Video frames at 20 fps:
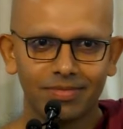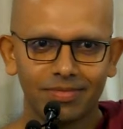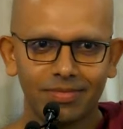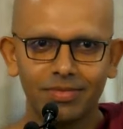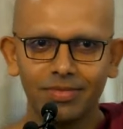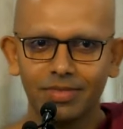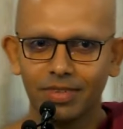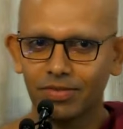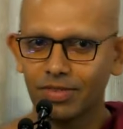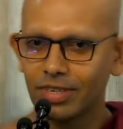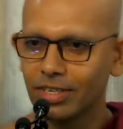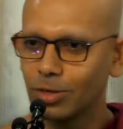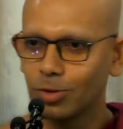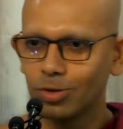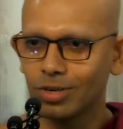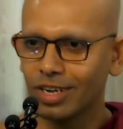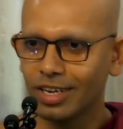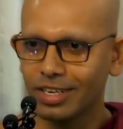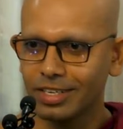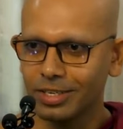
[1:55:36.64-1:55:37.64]
If they
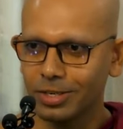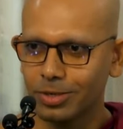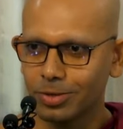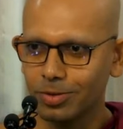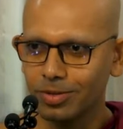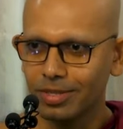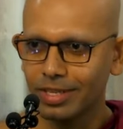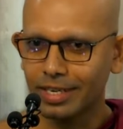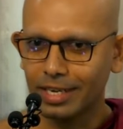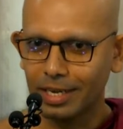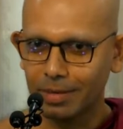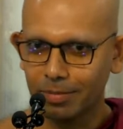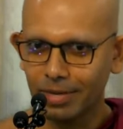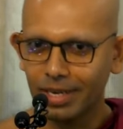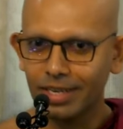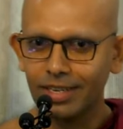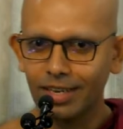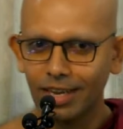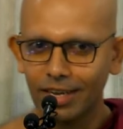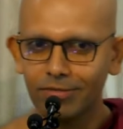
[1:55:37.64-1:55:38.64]
don't like you, they can
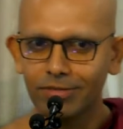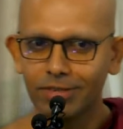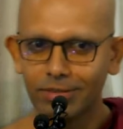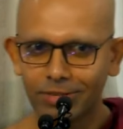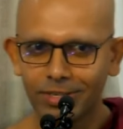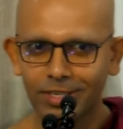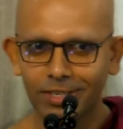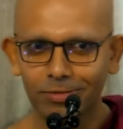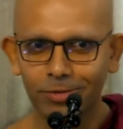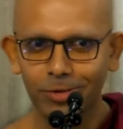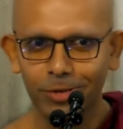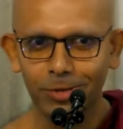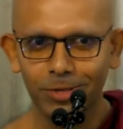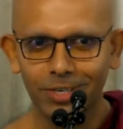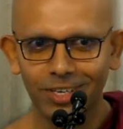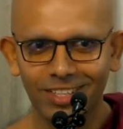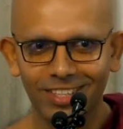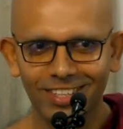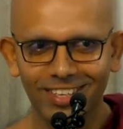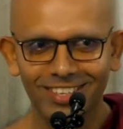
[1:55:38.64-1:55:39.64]
make life difficult for you,
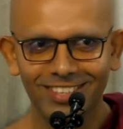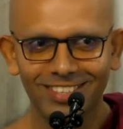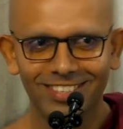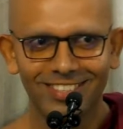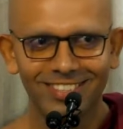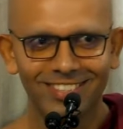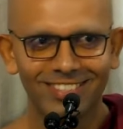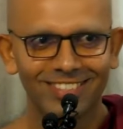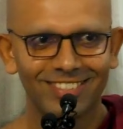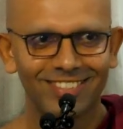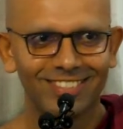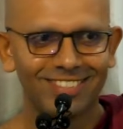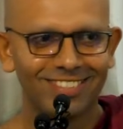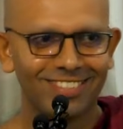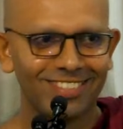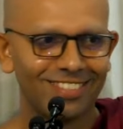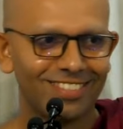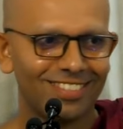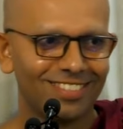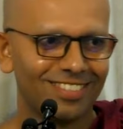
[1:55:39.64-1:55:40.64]
can't they?
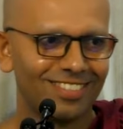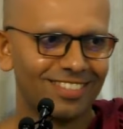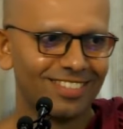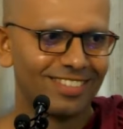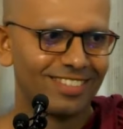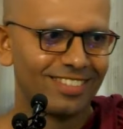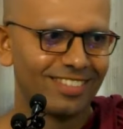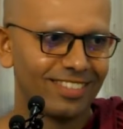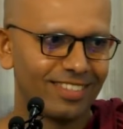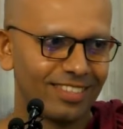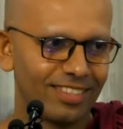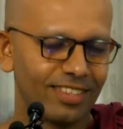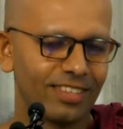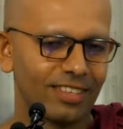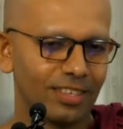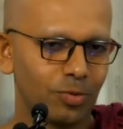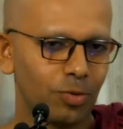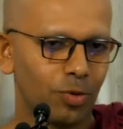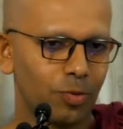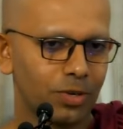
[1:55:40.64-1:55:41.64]
And
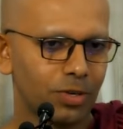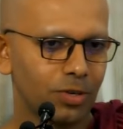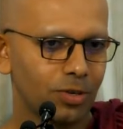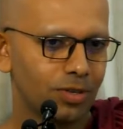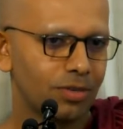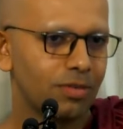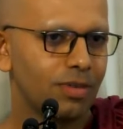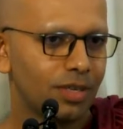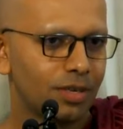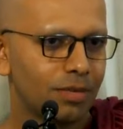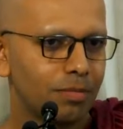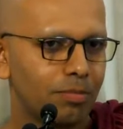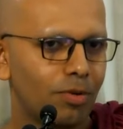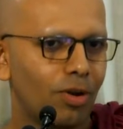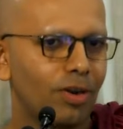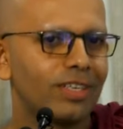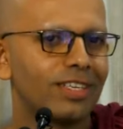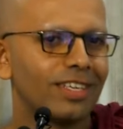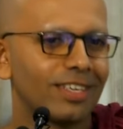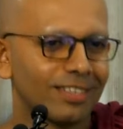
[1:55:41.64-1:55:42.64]
this is what we call
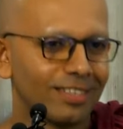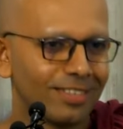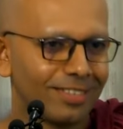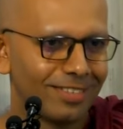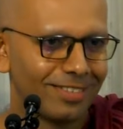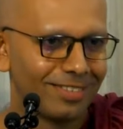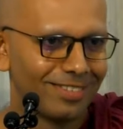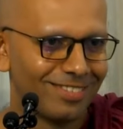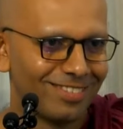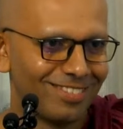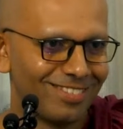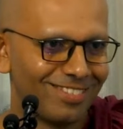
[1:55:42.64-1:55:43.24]
politics.